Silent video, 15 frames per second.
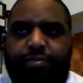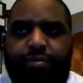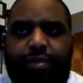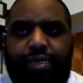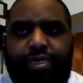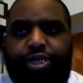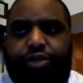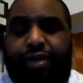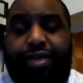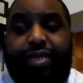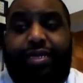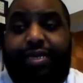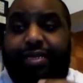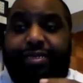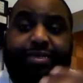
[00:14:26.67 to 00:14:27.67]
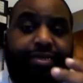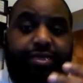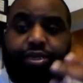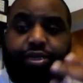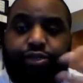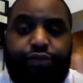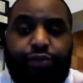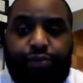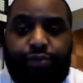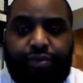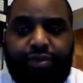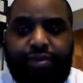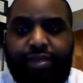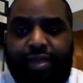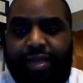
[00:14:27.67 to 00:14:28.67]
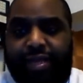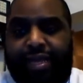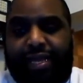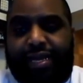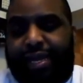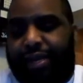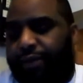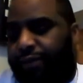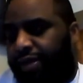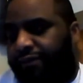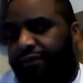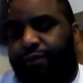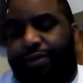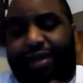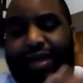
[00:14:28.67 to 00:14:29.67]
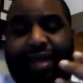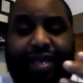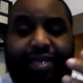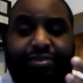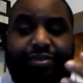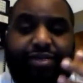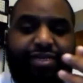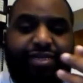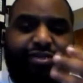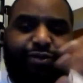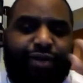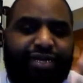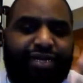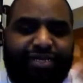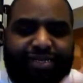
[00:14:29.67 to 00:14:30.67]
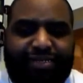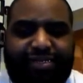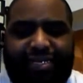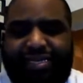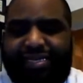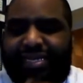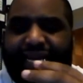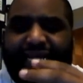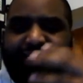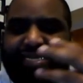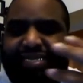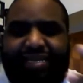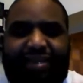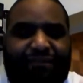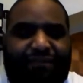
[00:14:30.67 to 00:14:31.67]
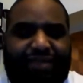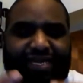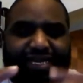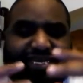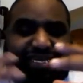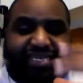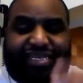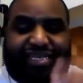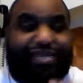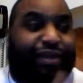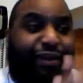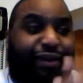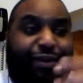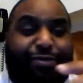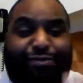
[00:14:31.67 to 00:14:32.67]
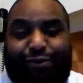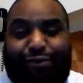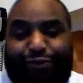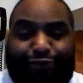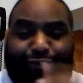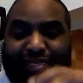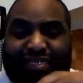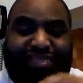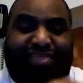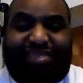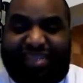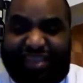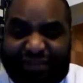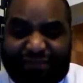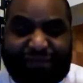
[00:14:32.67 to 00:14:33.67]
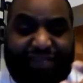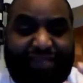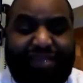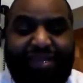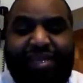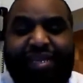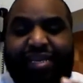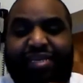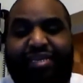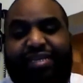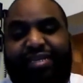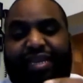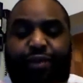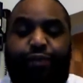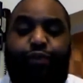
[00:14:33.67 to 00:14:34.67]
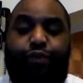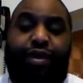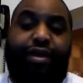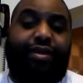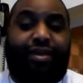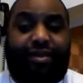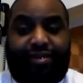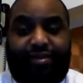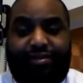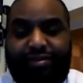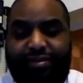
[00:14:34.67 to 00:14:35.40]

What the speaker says: He's trying to get to the truth. And they don't even want to answer his questions. They're changing definitions of terms and switching stuff, and they're running.